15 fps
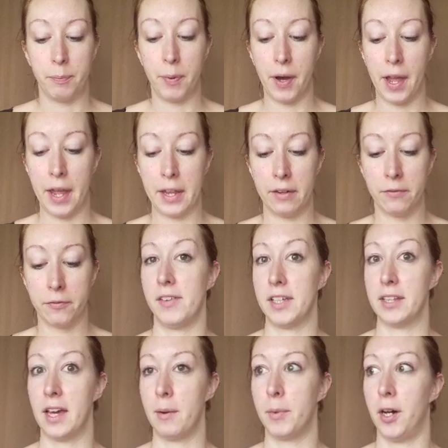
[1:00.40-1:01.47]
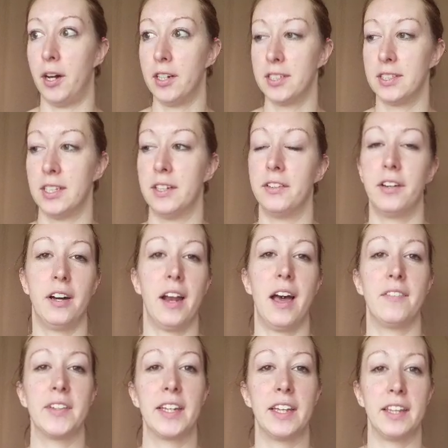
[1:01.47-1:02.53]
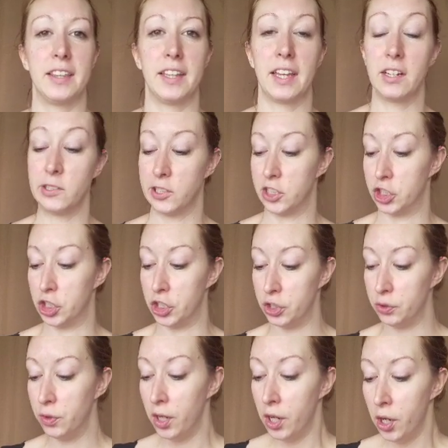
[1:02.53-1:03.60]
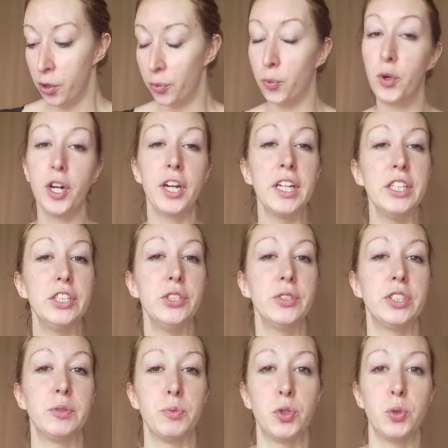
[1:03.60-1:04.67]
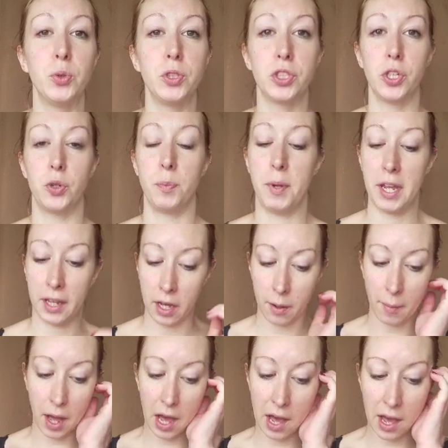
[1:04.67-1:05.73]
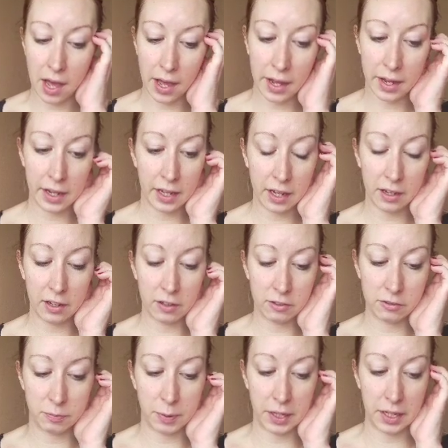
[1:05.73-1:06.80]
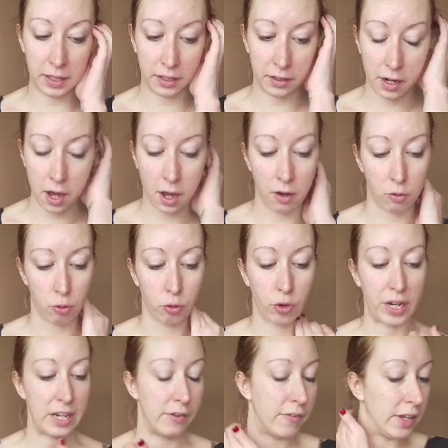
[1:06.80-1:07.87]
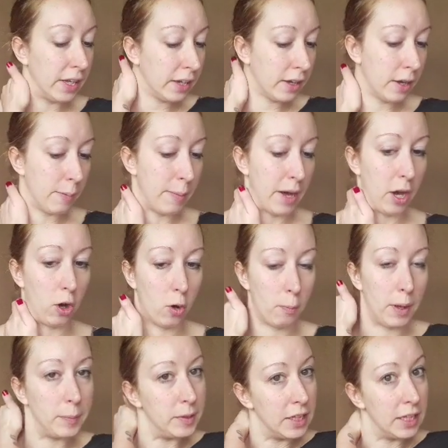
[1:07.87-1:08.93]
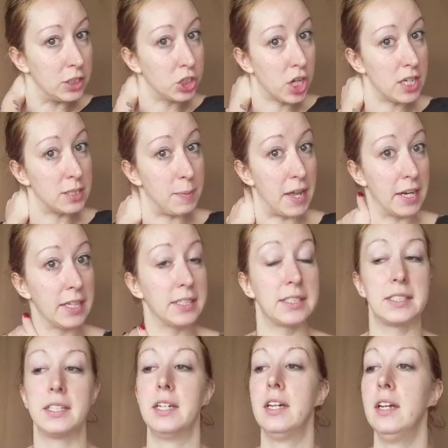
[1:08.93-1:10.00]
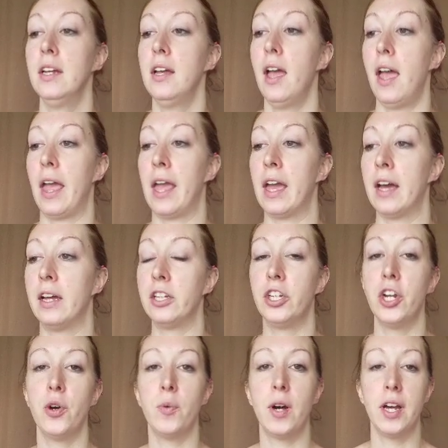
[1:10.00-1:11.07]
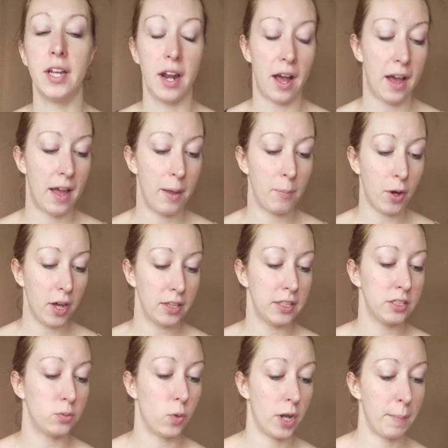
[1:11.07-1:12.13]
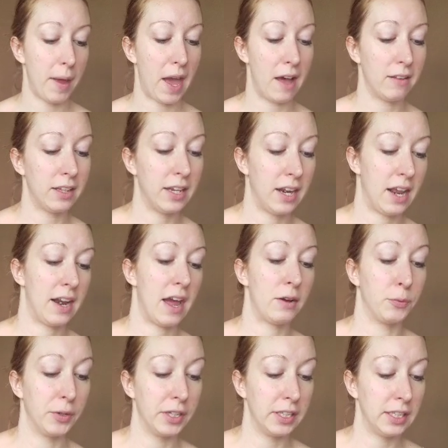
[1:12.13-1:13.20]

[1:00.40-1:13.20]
But in that box and not having anything else to do, we're gonna do some cool tone makeup. I have been raving about my BH Cosmetics, and you know what? I bought this one palette and I